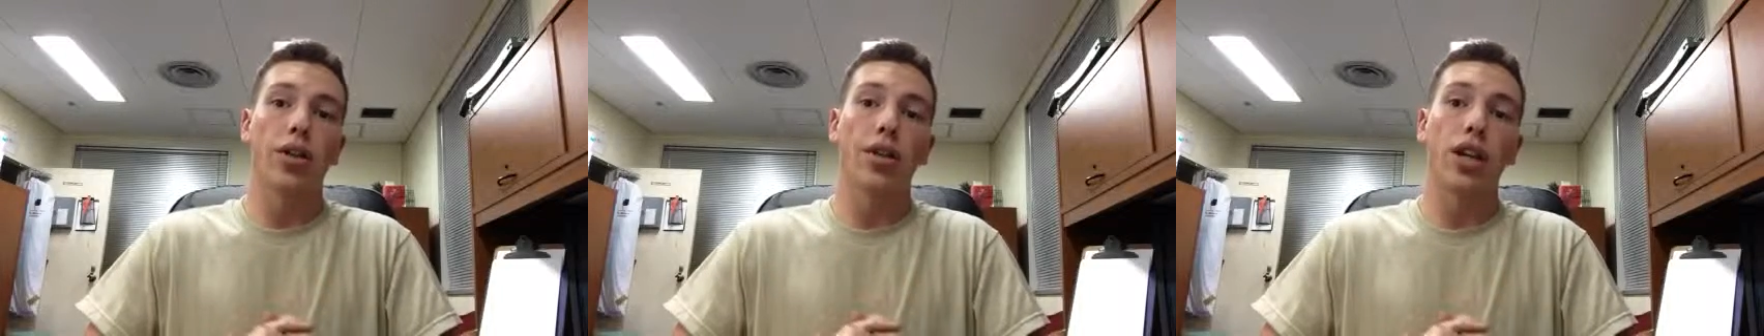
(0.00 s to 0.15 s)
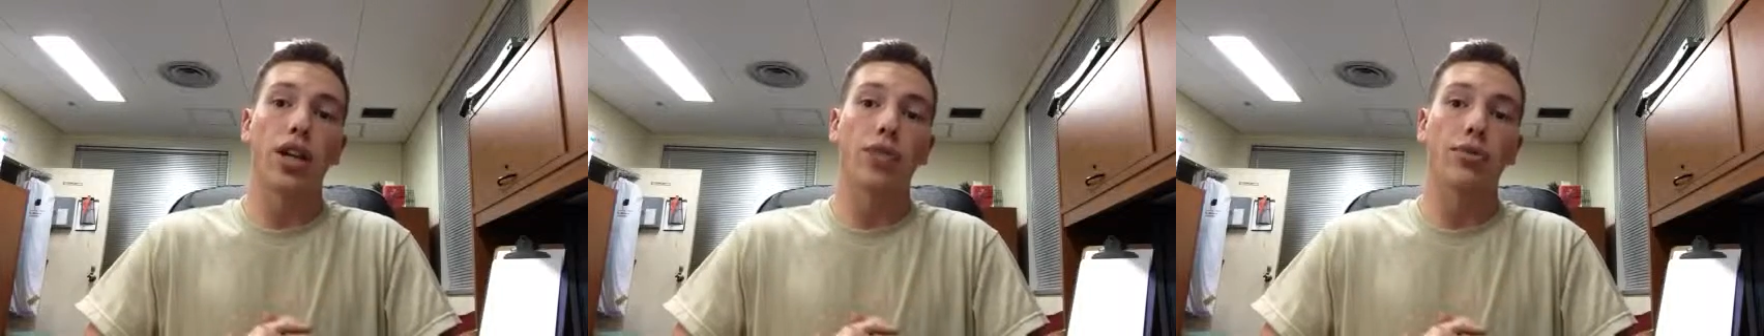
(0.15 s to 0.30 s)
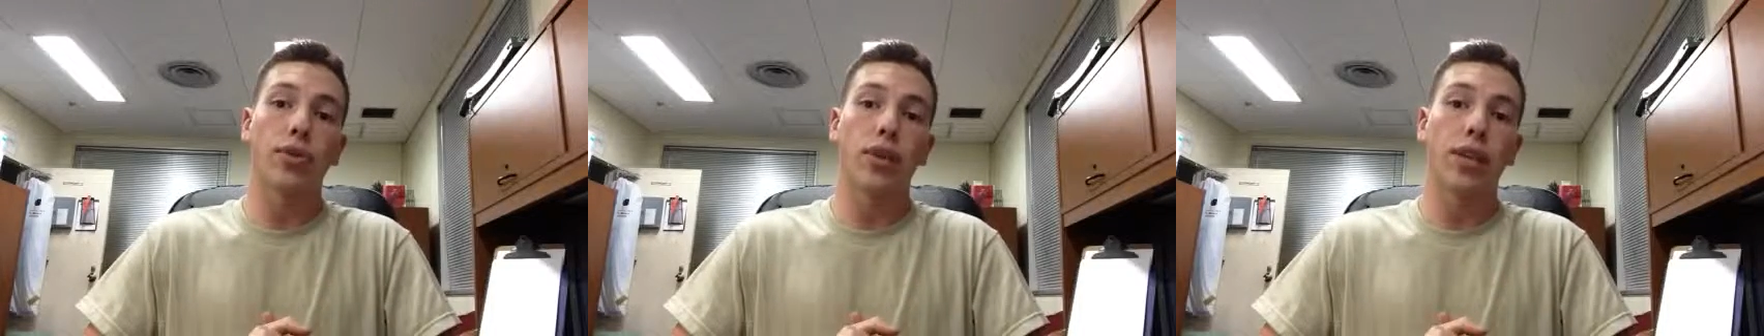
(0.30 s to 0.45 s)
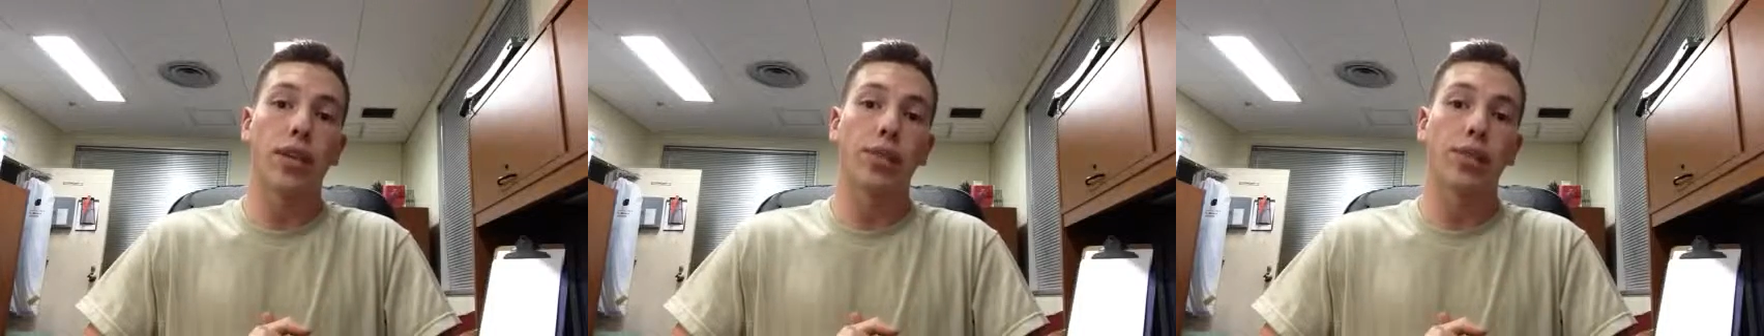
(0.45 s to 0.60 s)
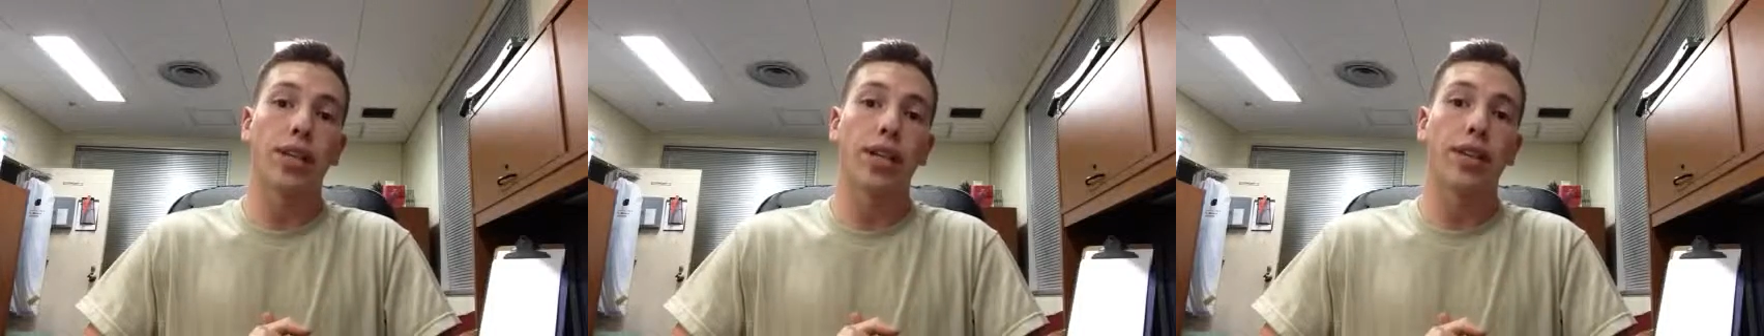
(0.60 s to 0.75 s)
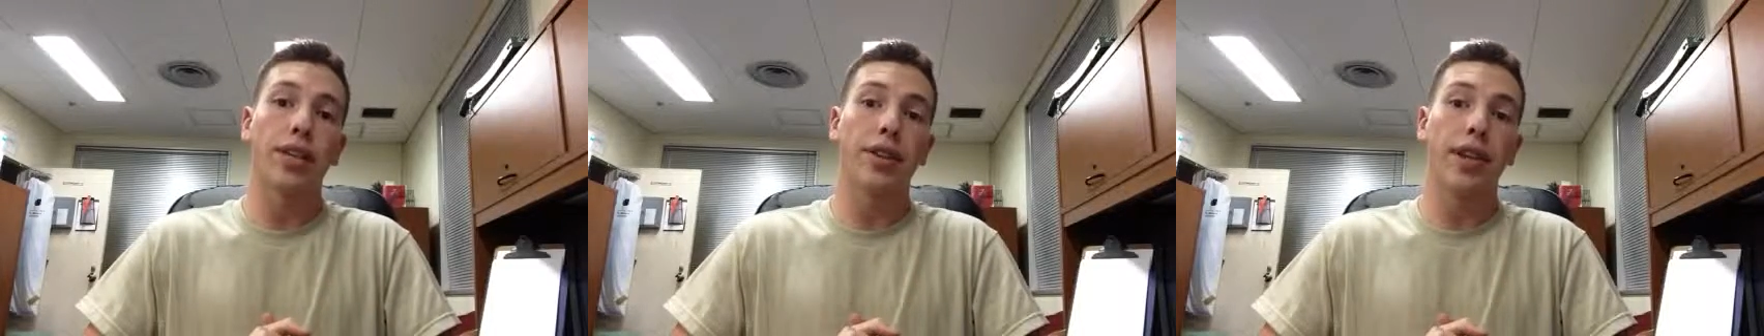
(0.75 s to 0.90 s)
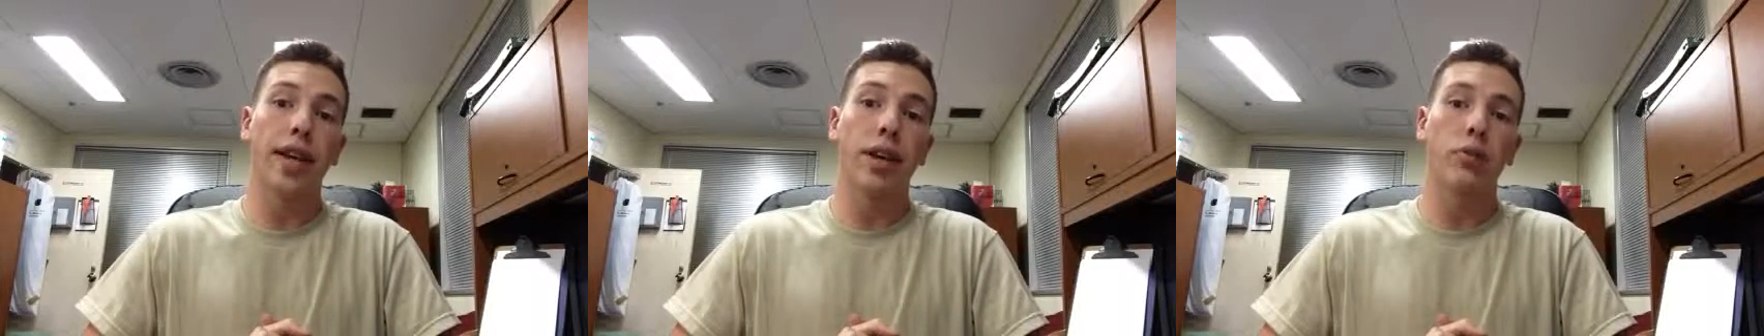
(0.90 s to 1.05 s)
Thanks for
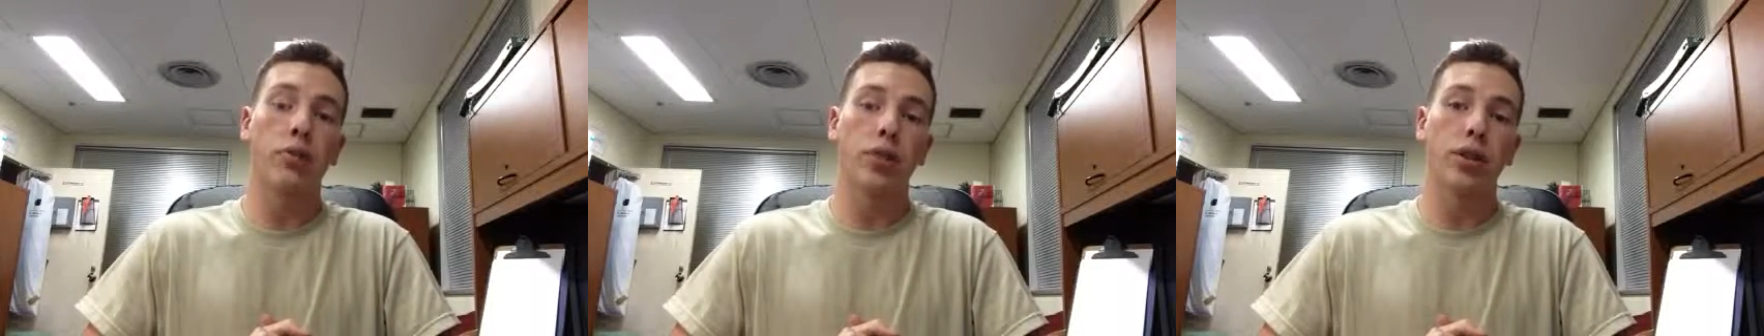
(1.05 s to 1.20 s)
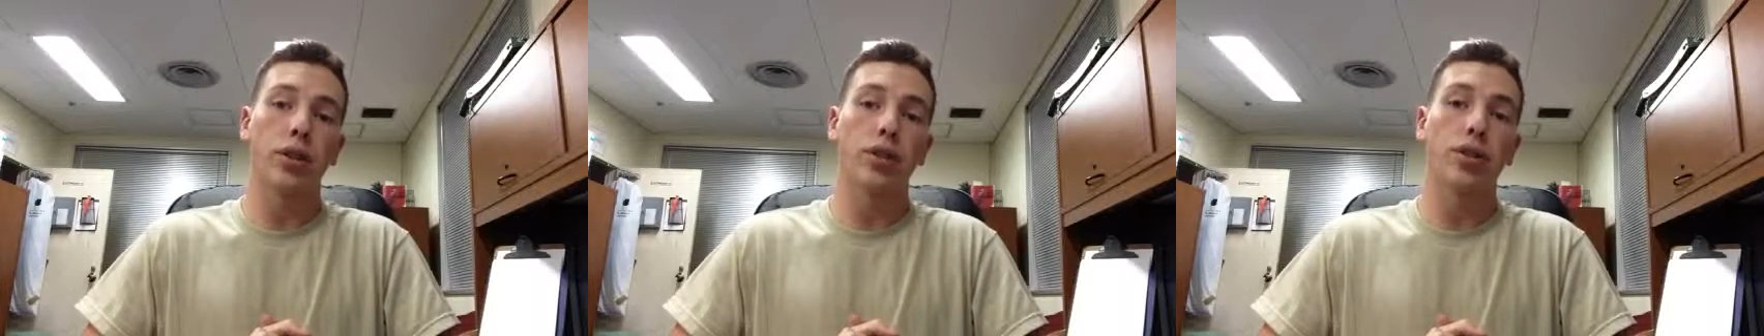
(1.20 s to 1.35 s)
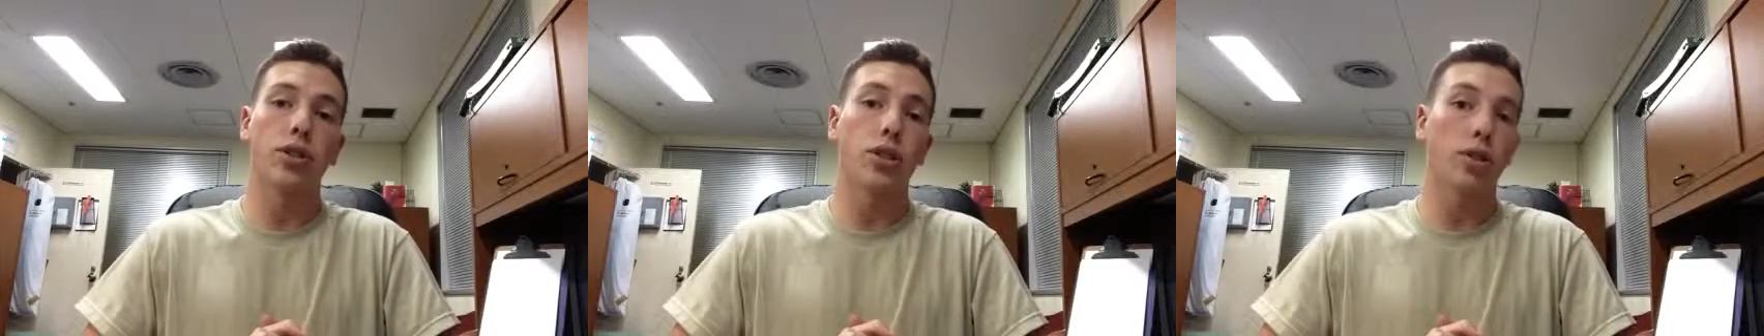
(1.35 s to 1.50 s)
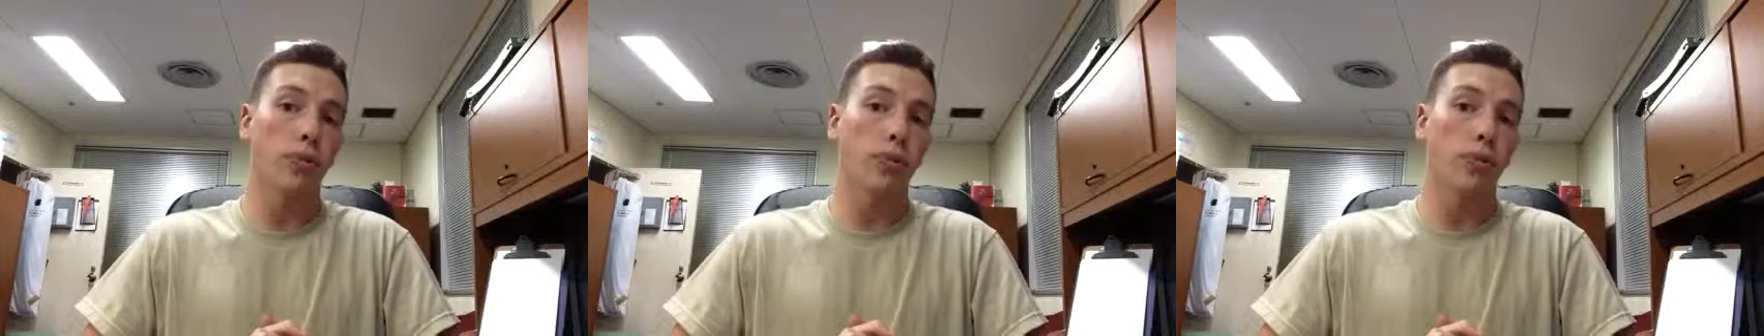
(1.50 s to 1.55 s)
listening, and that was